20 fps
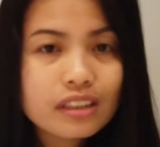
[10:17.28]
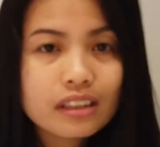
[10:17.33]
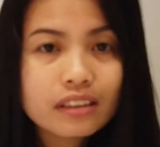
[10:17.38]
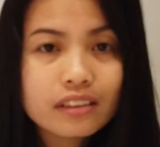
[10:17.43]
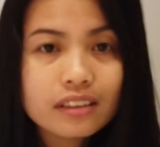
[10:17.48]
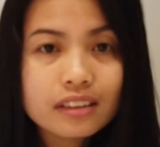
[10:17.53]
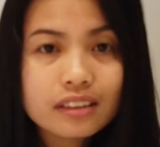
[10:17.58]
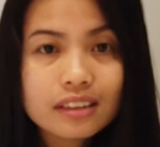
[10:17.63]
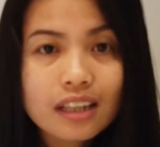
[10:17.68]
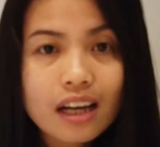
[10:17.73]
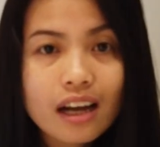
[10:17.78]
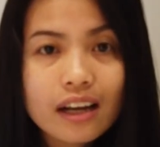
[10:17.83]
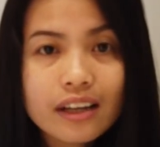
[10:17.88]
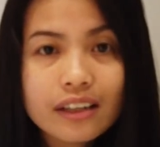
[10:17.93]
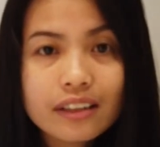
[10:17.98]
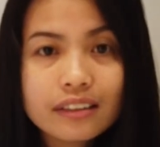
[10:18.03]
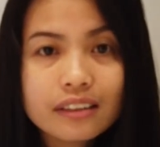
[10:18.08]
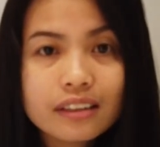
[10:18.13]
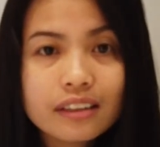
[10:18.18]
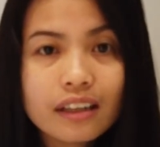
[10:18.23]
feel the
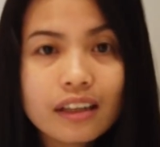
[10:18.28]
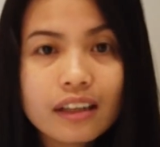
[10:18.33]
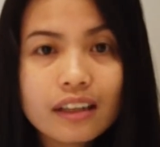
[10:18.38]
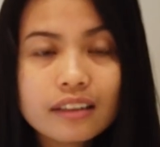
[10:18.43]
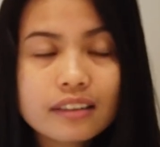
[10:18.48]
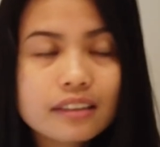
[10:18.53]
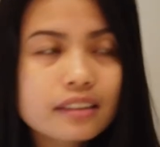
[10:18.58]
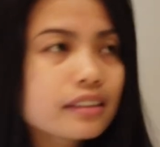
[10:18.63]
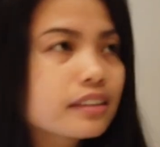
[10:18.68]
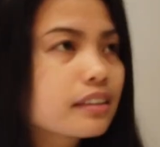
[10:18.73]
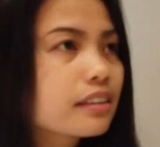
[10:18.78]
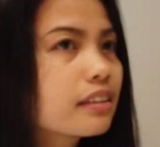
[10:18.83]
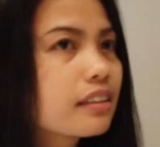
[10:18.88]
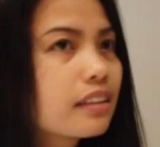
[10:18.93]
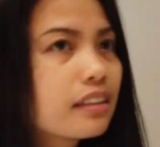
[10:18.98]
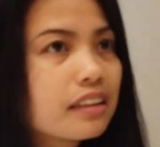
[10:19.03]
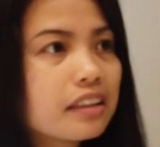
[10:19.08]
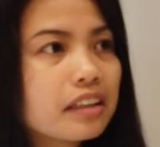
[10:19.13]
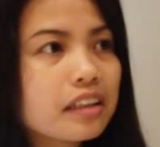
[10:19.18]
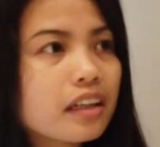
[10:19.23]
tiredness.